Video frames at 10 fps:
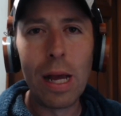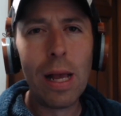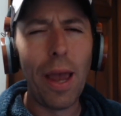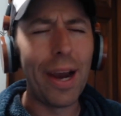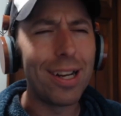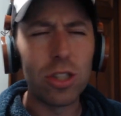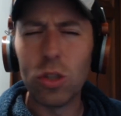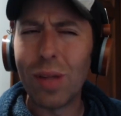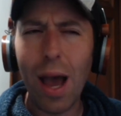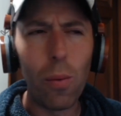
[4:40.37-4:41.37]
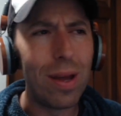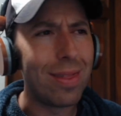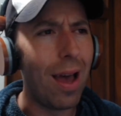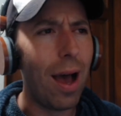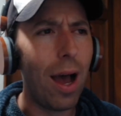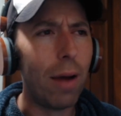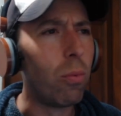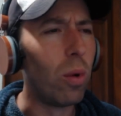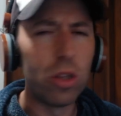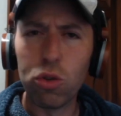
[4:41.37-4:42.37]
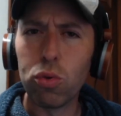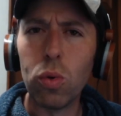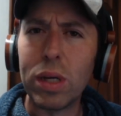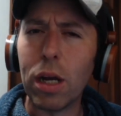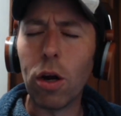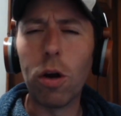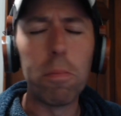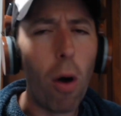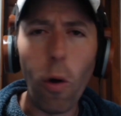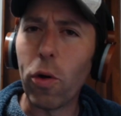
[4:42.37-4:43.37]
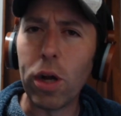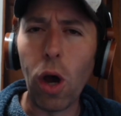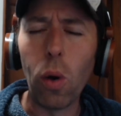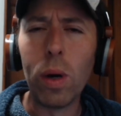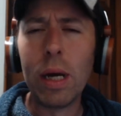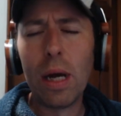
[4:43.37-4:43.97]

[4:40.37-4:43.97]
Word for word: I got to do that with, uh, with Drew Gear, Mario.